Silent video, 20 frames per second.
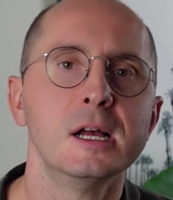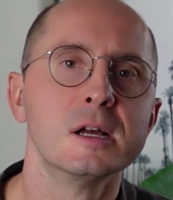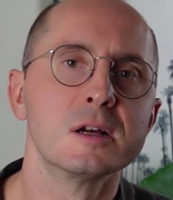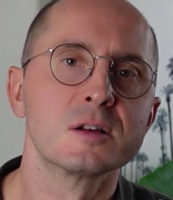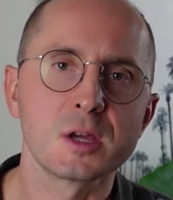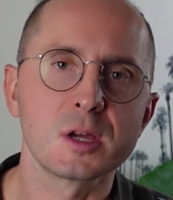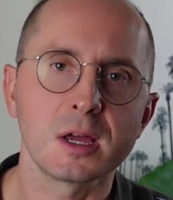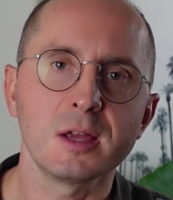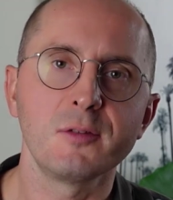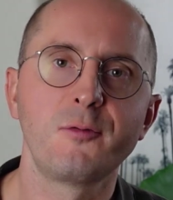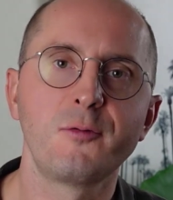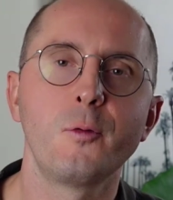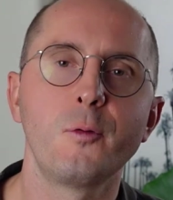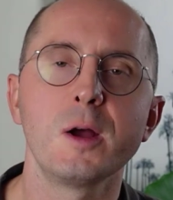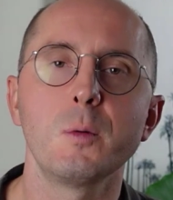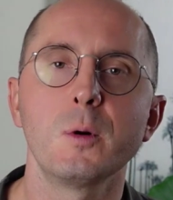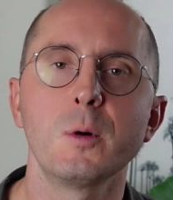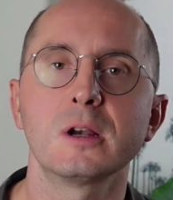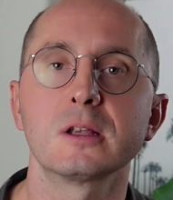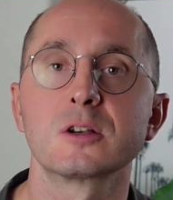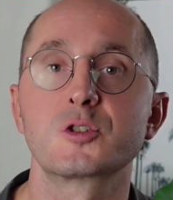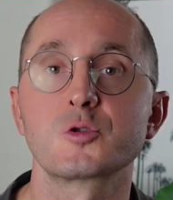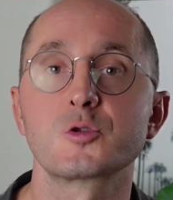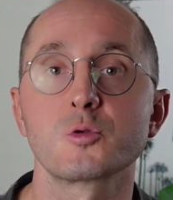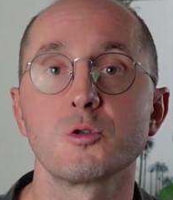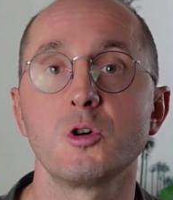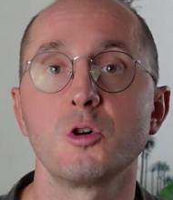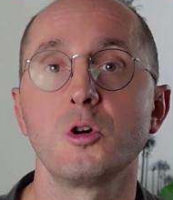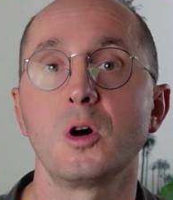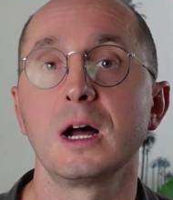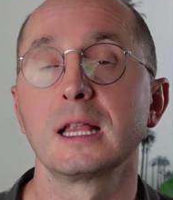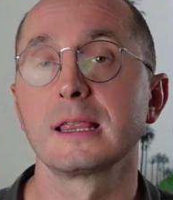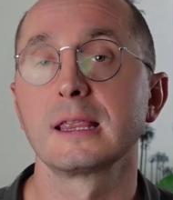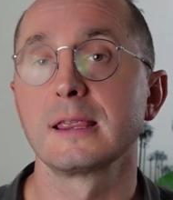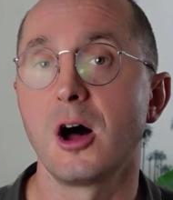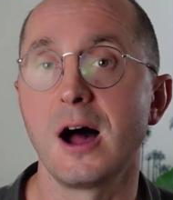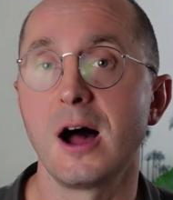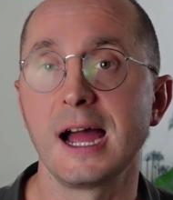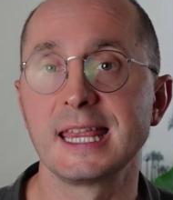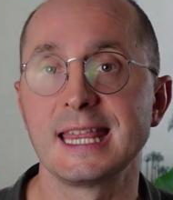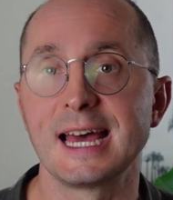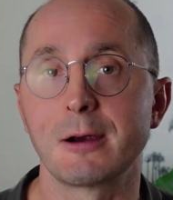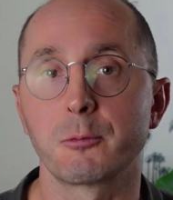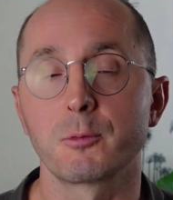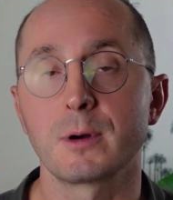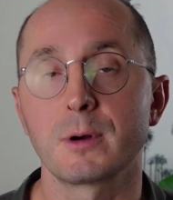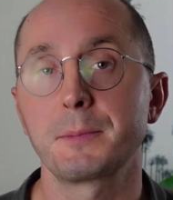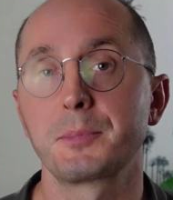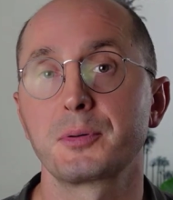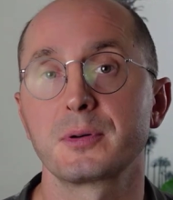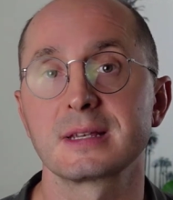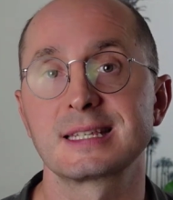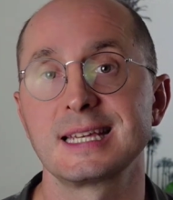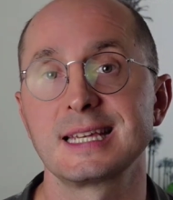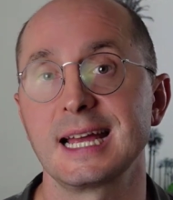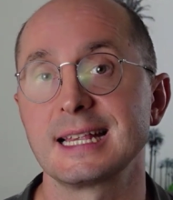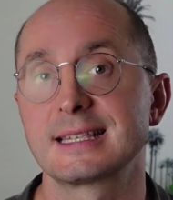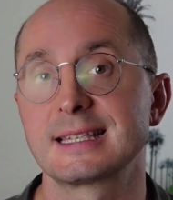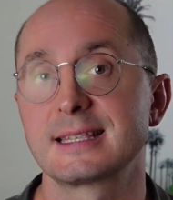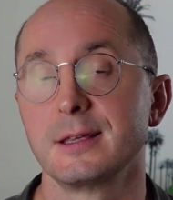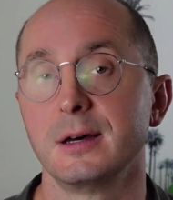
So if we were to draw a line that represents